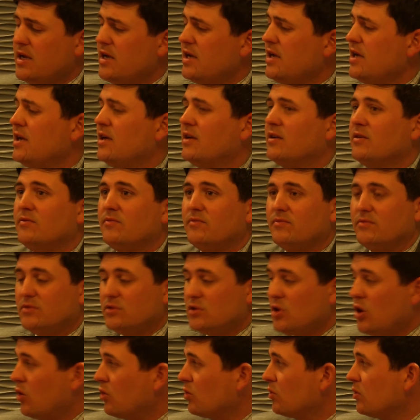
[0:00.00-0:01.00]
in
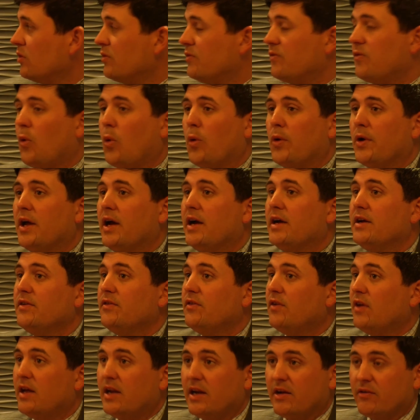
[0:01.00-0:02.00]
total of 4
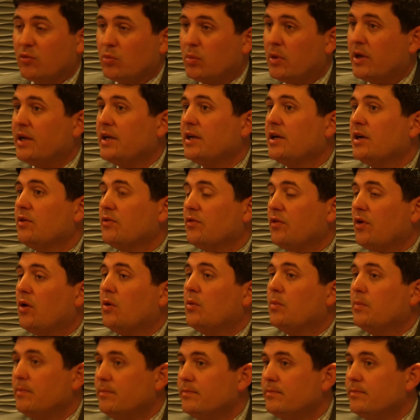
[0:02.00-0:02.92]
days, and everybody goes home.